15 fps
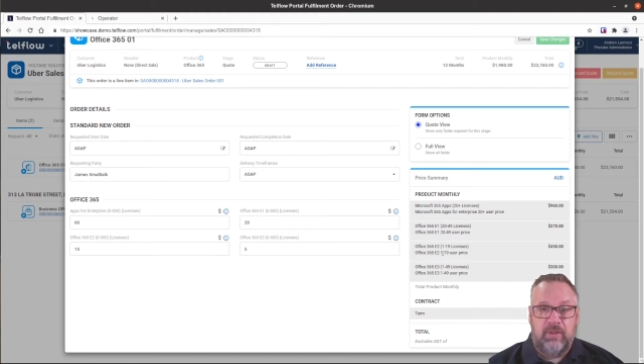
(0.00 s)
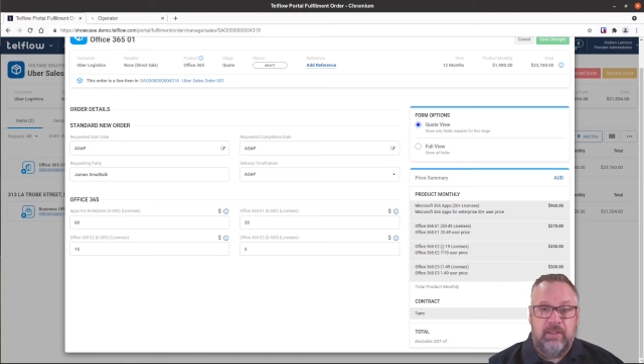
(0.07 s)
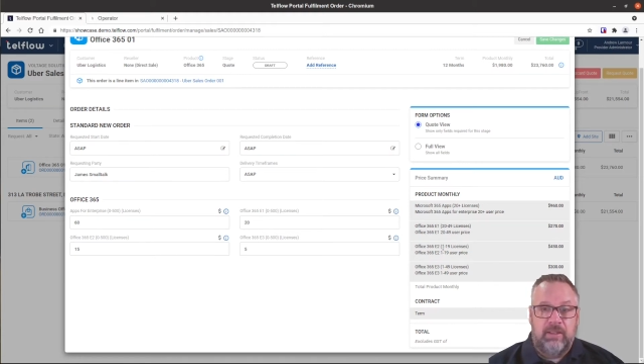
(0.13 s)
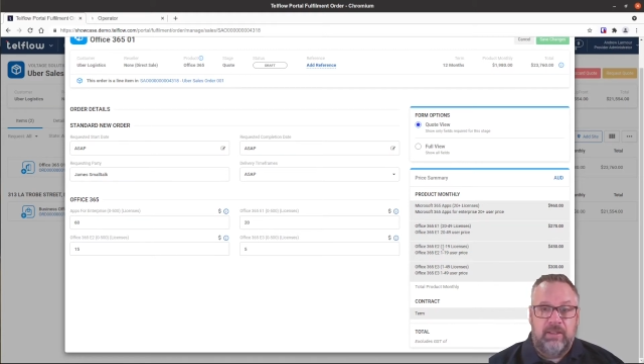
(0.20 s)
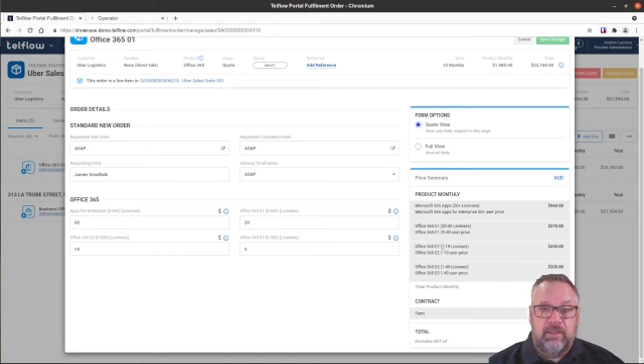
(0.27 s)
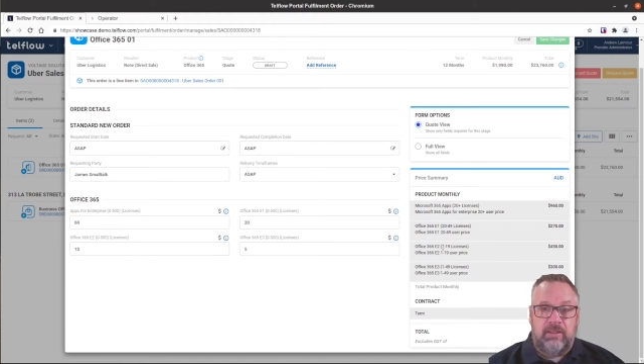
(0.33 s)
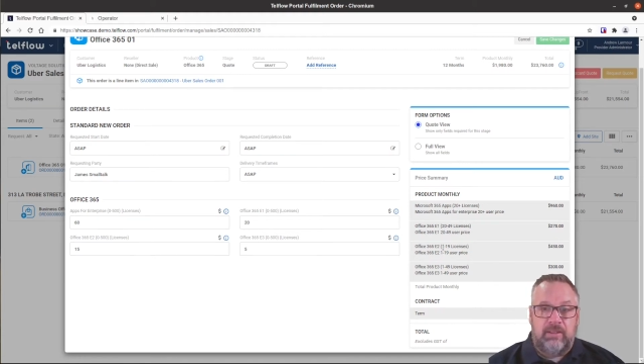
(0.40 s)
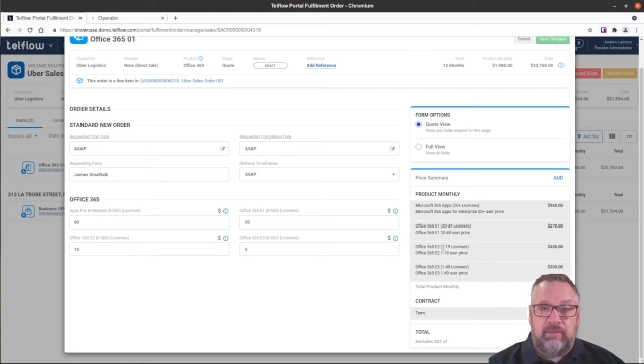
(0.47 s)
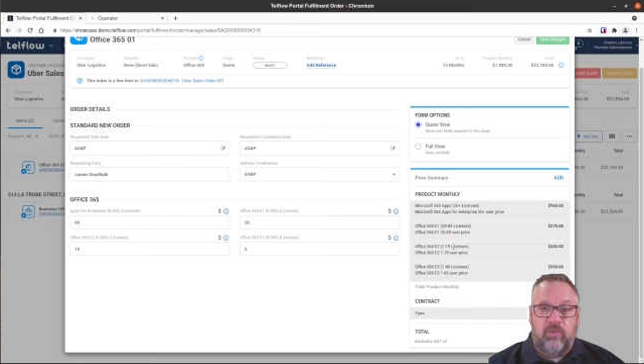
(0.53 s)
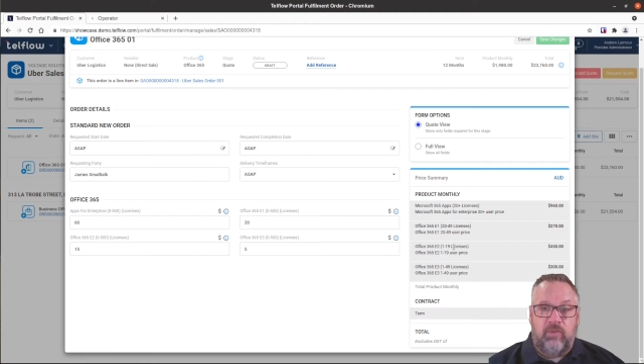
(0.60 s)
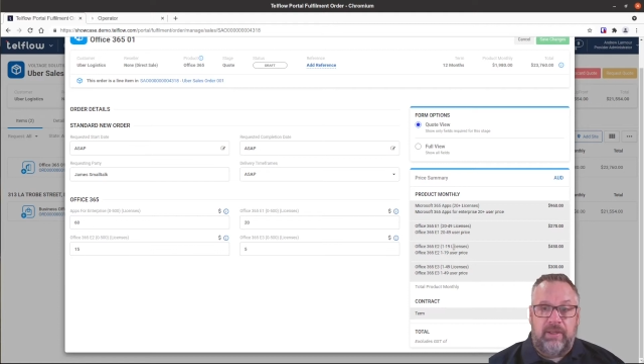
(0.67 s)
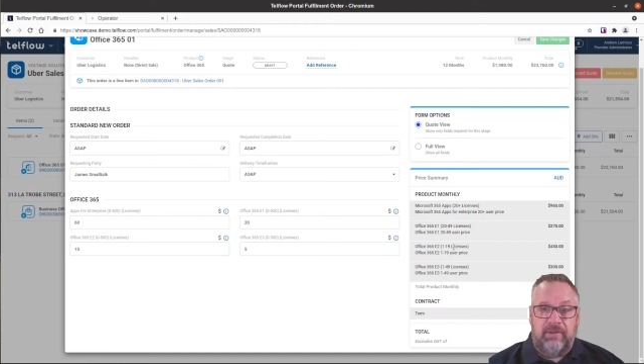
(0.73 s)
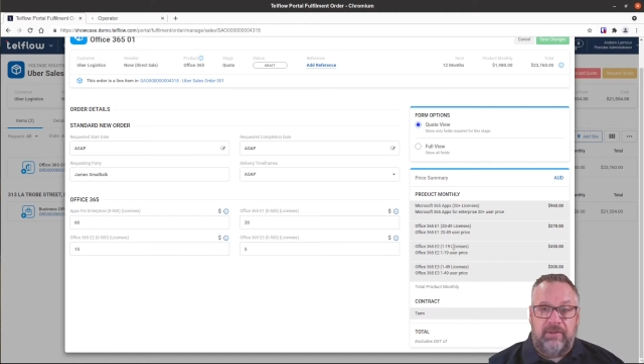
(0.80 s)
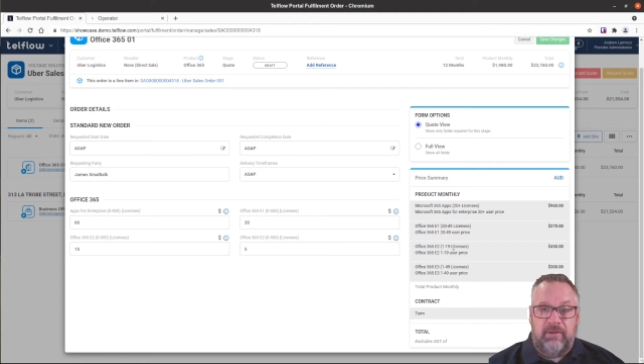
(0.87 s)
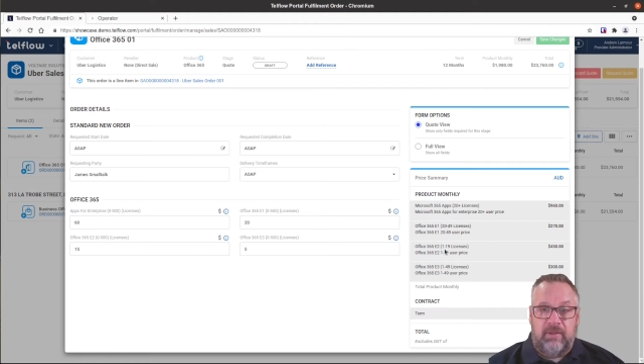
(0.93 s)
the
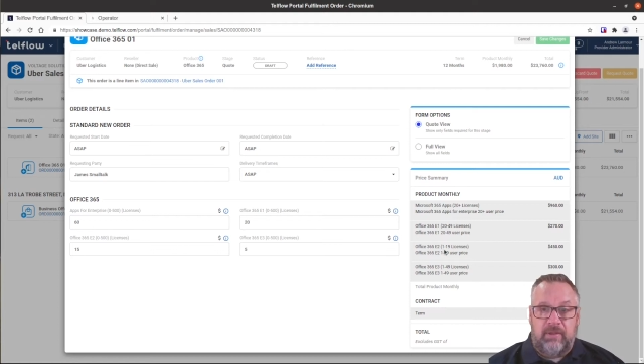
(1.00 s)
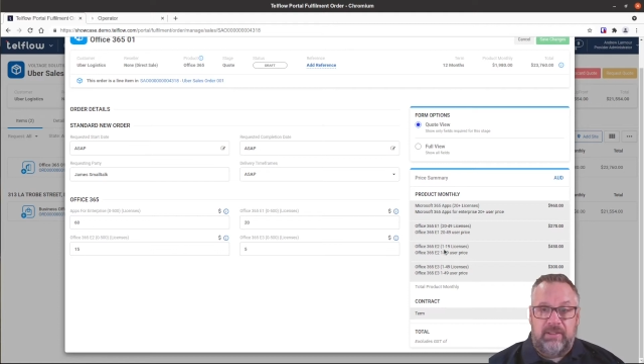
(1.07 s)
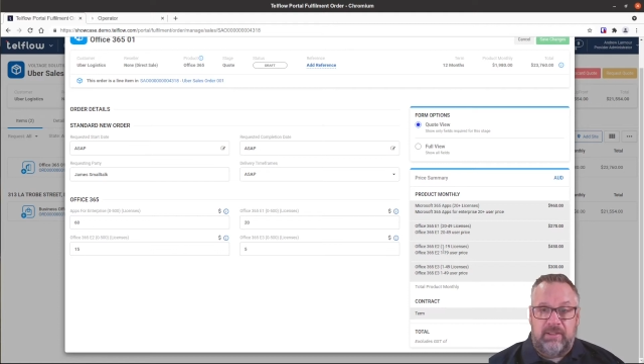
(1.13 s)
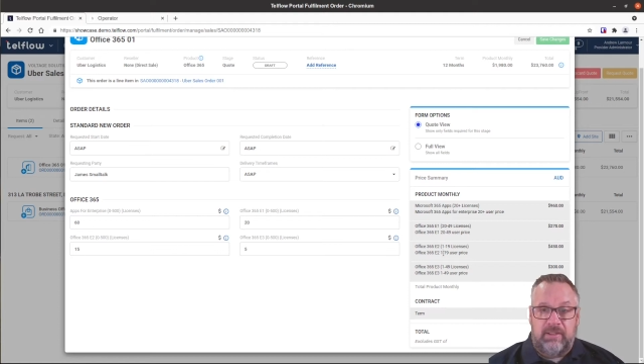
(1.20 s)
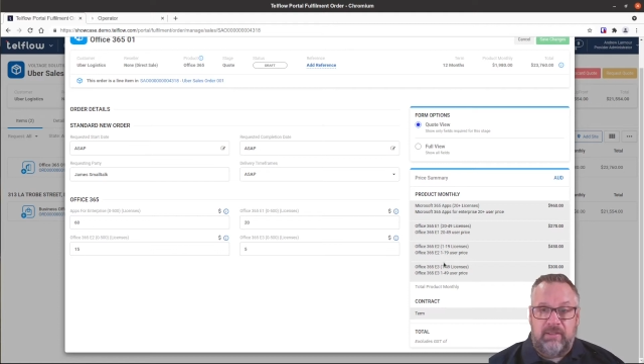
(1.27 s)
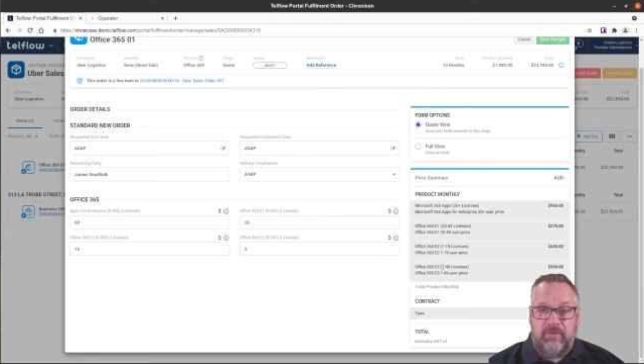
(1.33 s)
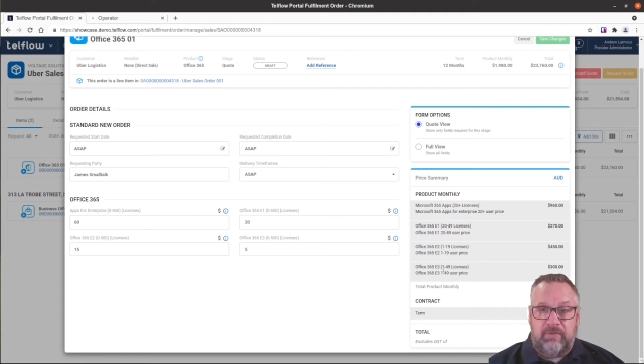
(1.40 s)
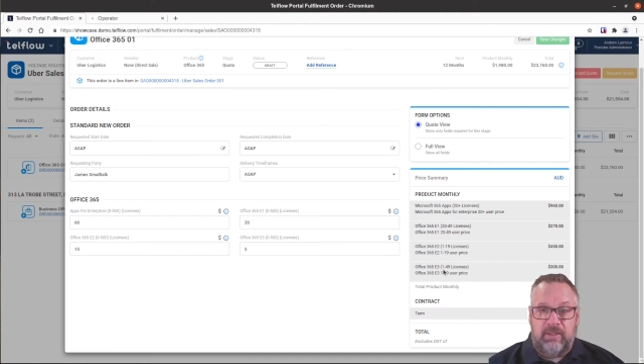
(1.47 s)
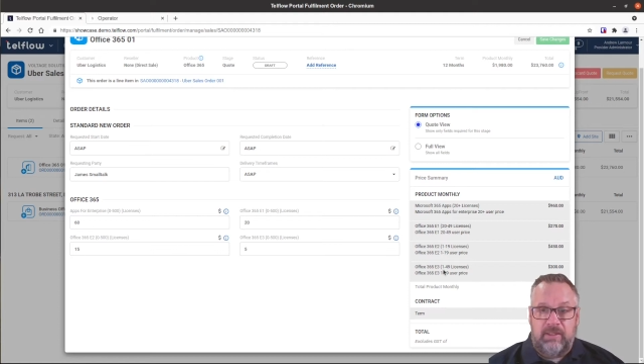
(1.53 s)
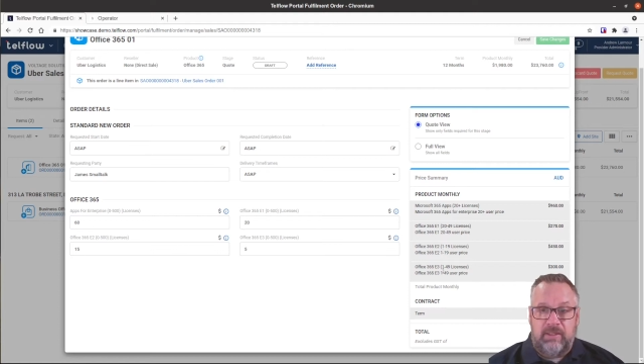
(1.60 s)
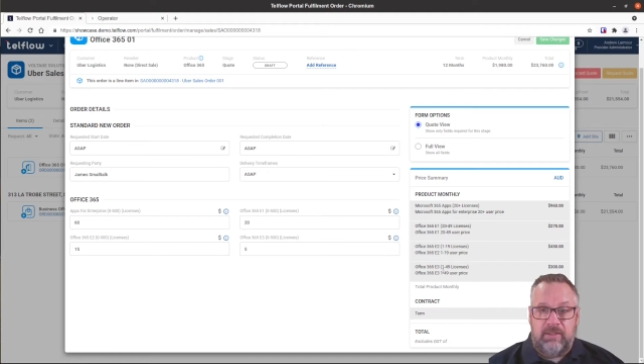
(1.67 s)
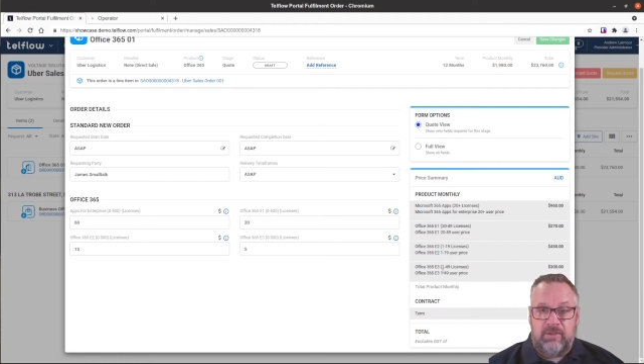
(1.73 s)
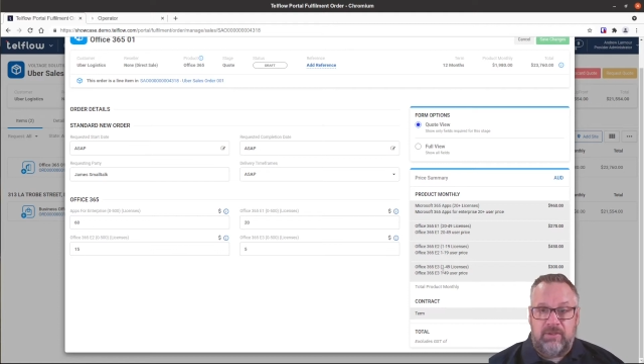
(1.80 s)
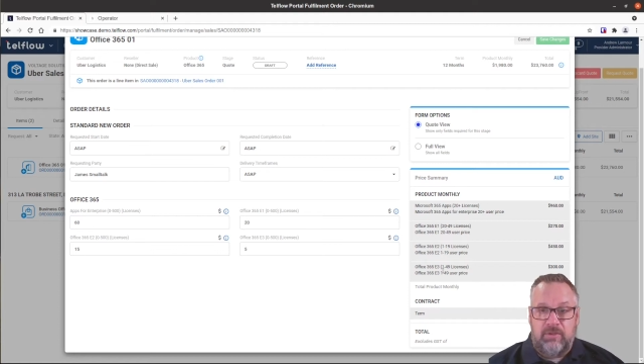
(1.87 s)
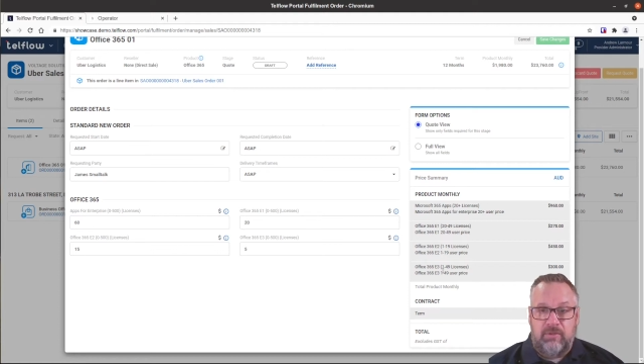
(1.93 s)
1 to 19 for the
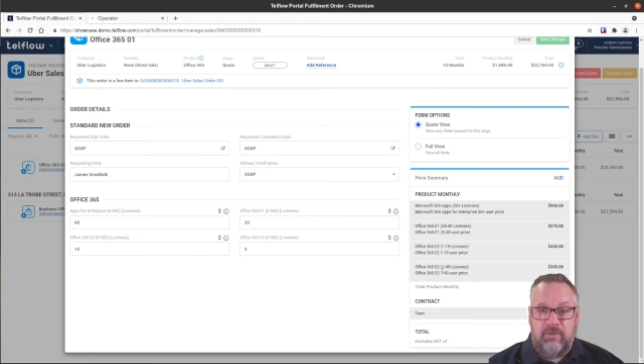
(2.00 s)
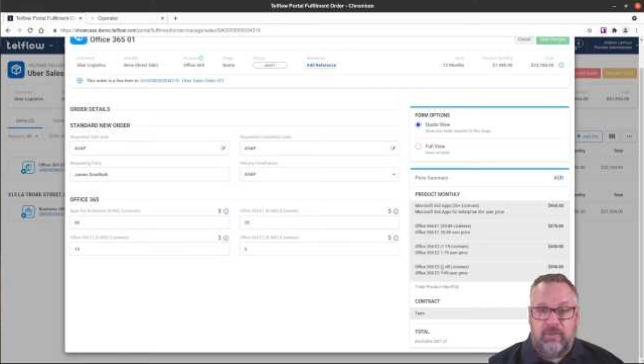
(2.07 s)
E2,